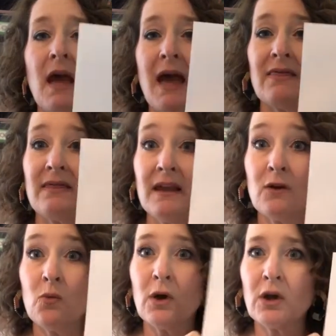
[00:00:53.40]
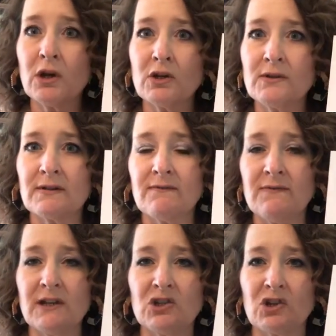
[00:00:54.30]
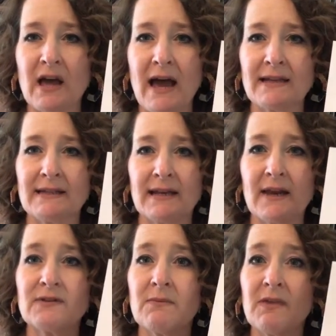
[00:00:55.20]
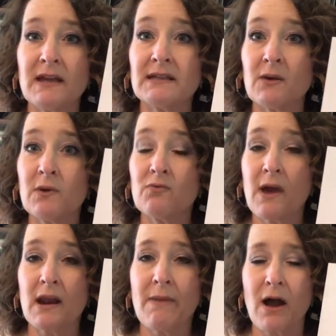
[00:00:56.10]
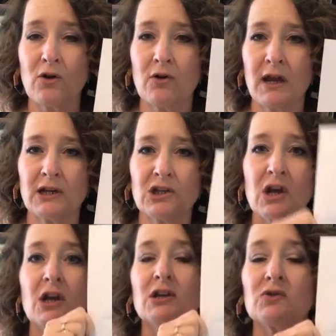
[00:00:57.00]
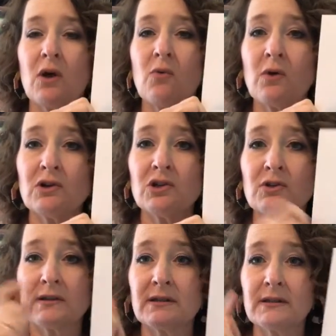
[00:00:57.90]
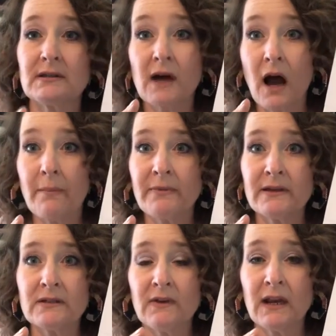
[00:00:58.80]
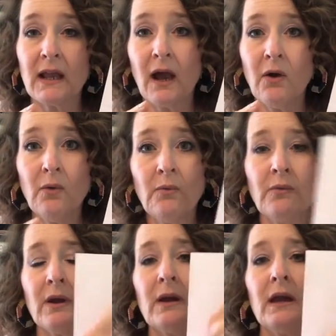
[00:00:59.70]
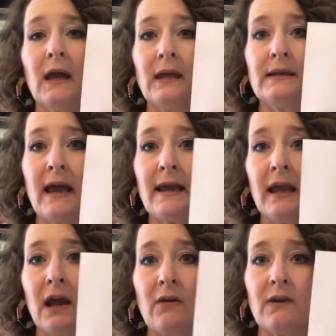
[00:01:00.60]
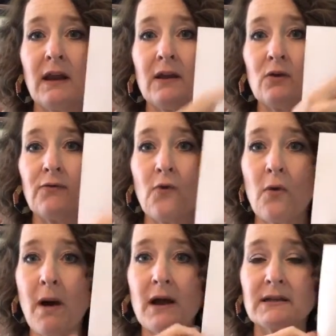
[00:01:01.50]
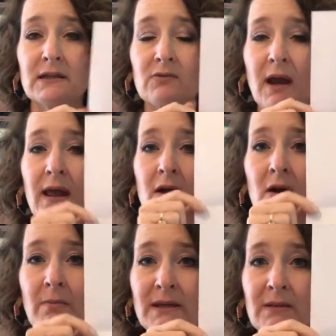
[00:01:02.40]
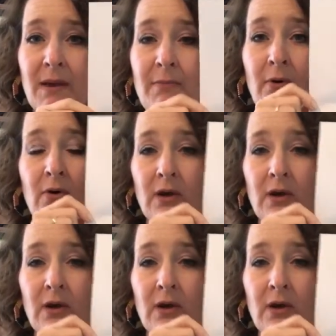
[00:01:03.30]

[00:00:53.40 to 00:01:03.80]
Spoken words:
And then we're going to do some visualizing of some things that we read about Grinch. So I want you to stop this video, take care of getting your 4 boxes ready on a piece of paper or